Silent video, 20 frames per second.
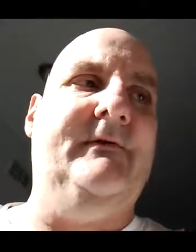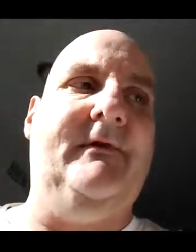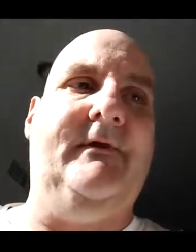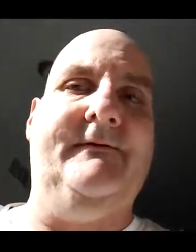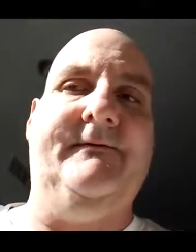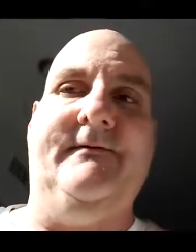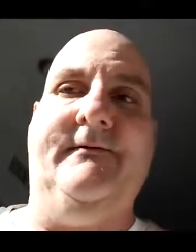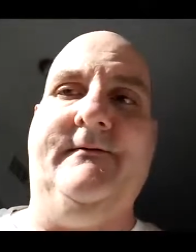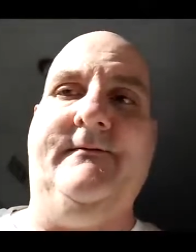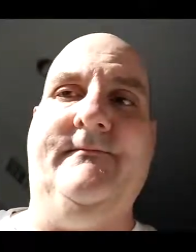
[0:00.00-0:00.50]
a
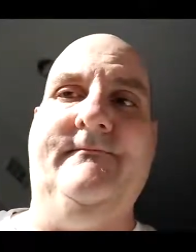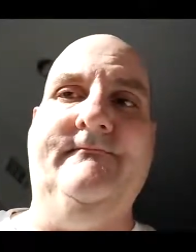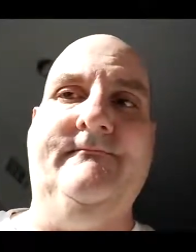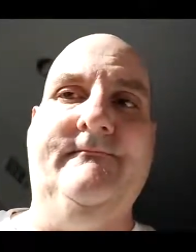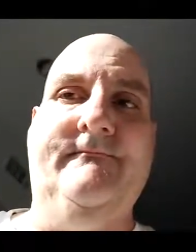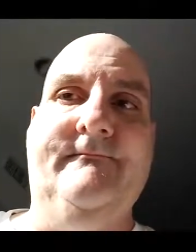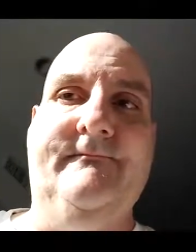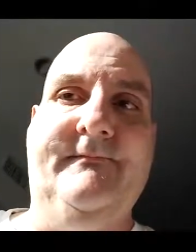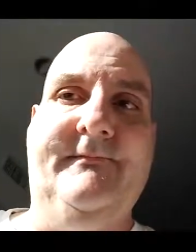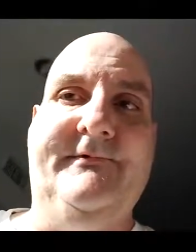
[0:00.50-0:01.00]
lot of
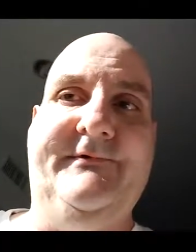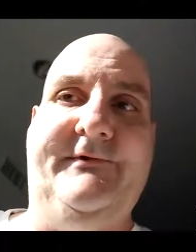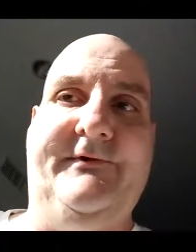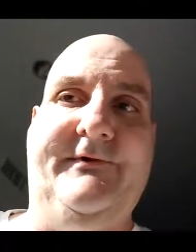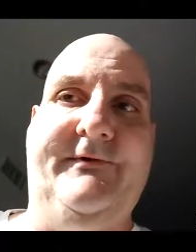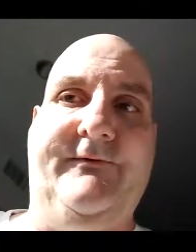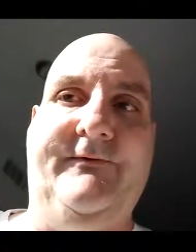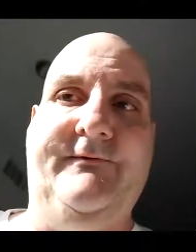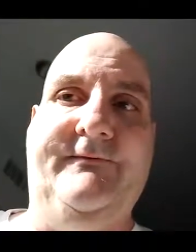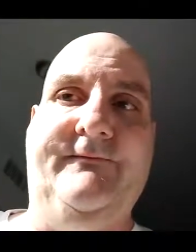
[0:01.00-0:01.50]

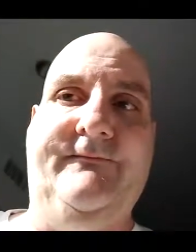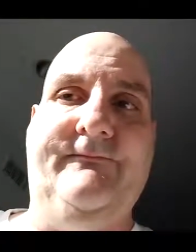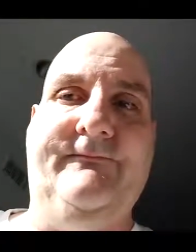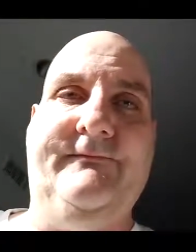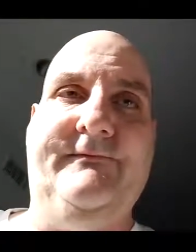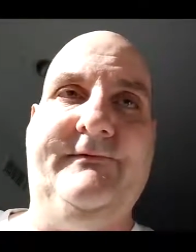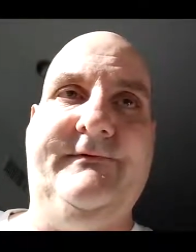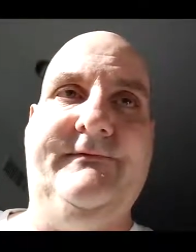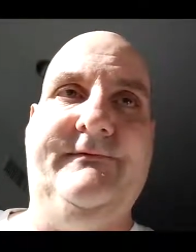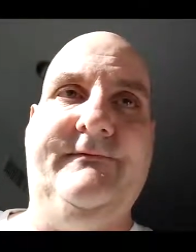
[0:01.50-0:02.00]

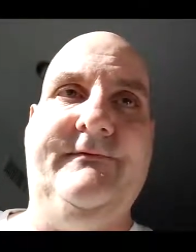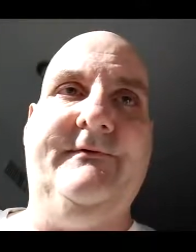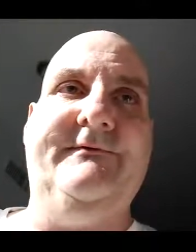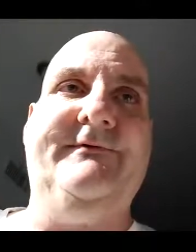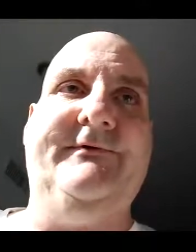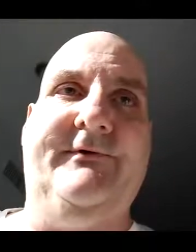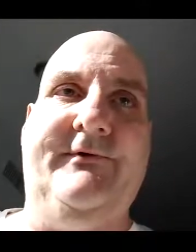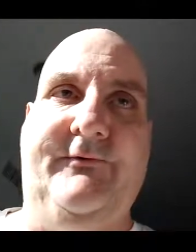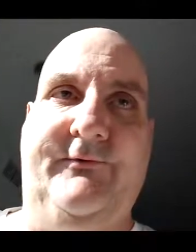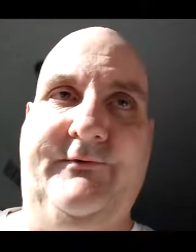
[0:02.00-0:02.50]

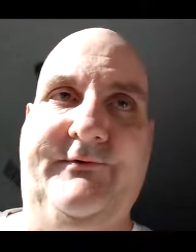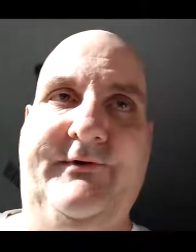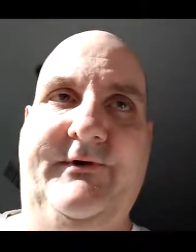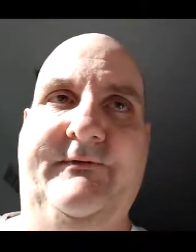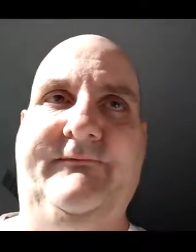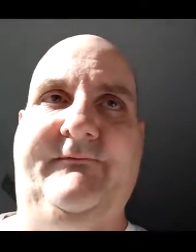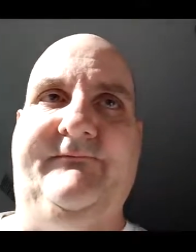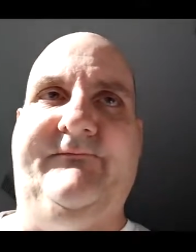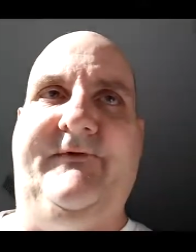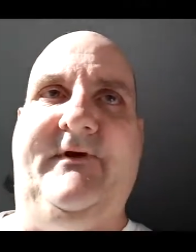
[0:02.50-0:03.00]

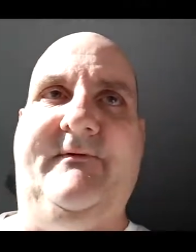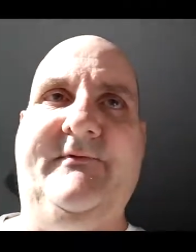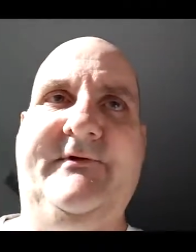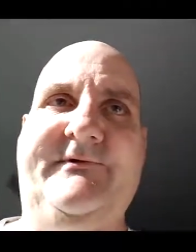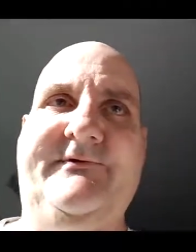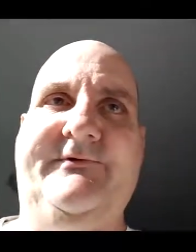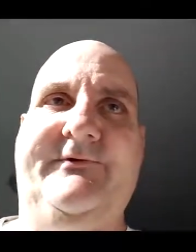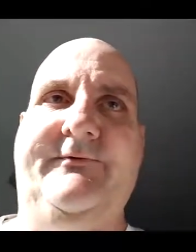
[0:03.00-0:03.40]
security of the family,